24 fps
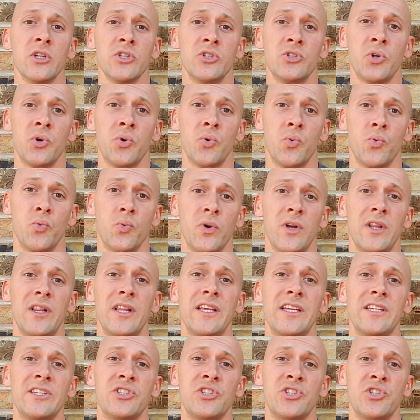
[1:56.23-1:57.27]
to
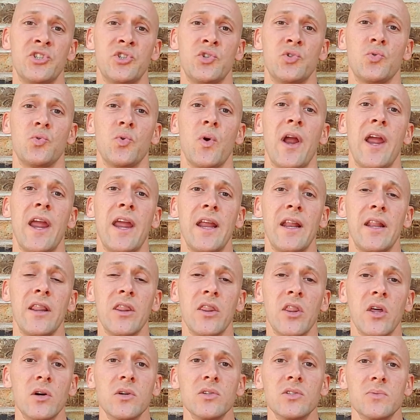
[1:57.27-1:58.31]
really strain
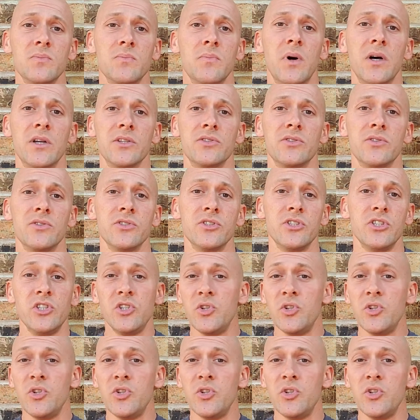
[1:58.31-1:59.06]
those muscles.